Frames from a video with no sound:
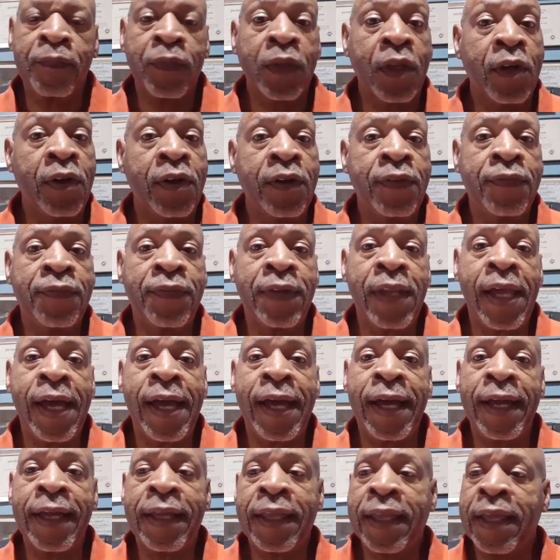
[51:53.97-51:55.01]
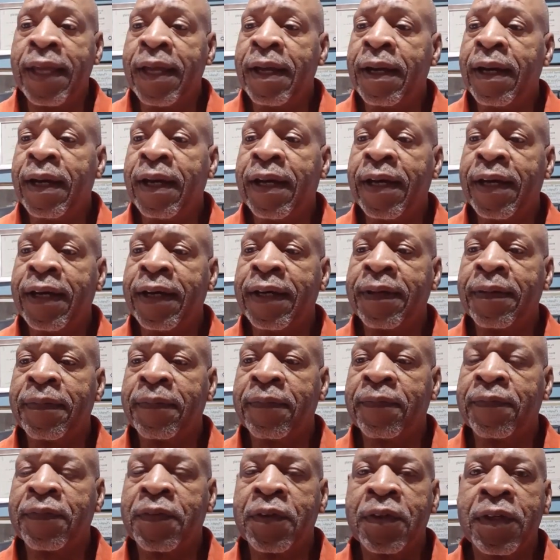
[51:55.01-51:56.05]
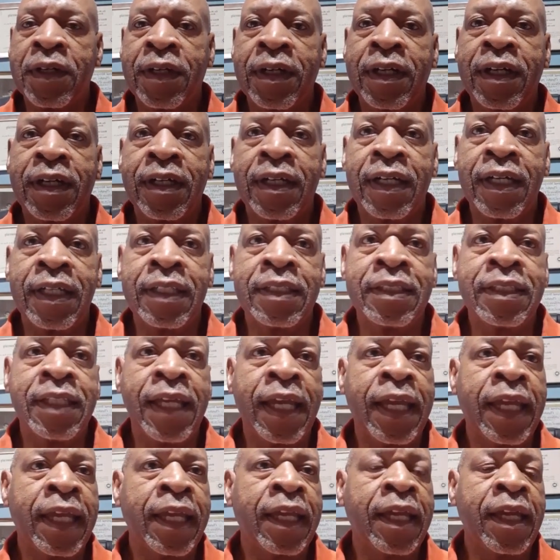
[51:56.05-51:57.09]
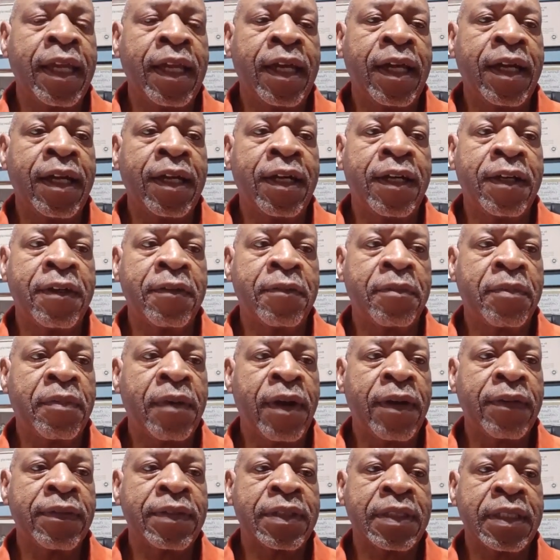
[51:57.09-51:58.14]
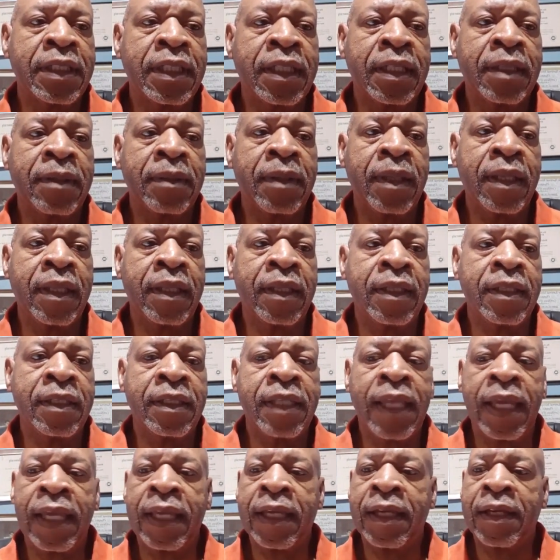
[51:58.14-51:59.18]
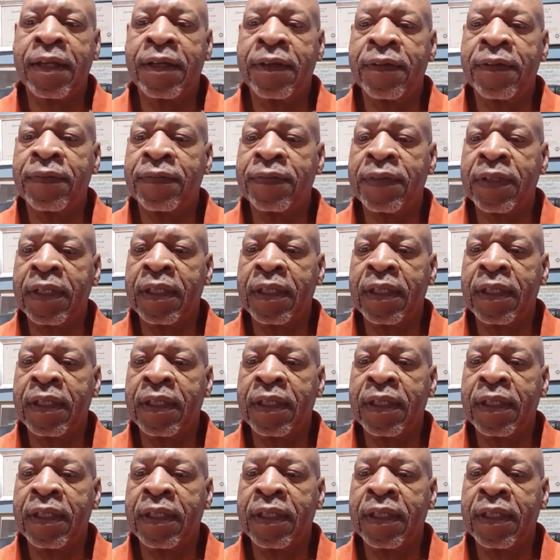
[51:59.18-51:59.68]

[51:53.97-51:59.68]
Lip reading: or fly for a day of prophecy and day of